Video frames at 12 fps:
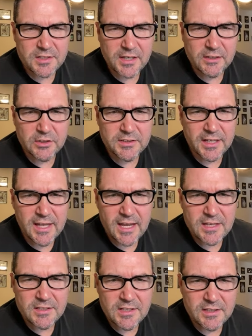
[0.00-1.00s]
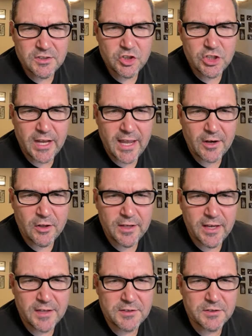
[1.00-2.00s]
I looked at KC's channel.
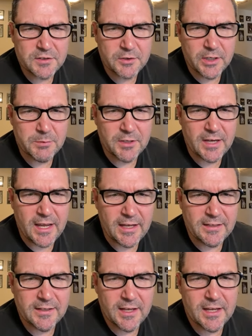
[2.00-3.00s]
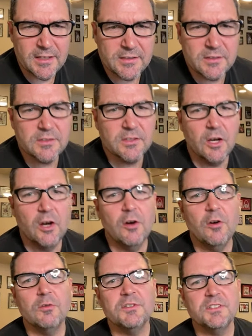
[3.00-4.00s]
He hasn't streamed in 9 days.
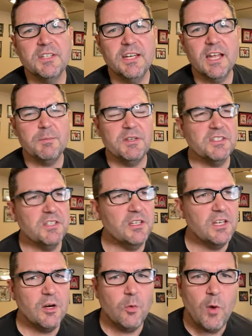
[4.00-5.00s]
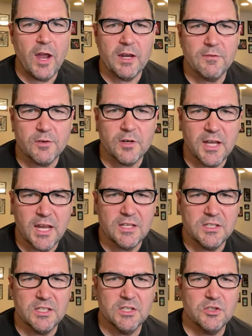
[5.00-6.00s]
So, see, I'd be sitting here waiting for a
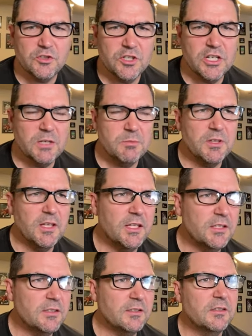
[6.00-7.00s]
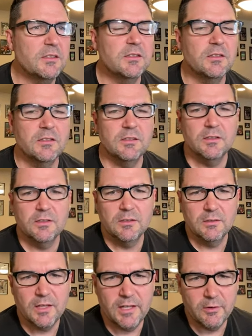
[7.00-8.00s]
KC stream, and then
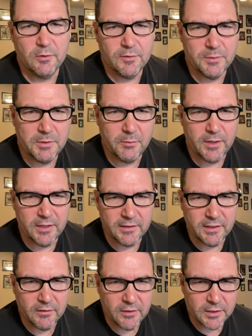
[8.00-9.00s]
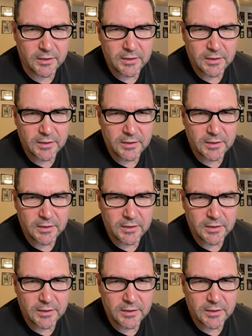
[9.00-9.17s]
I don't know if I'd be waiting that long.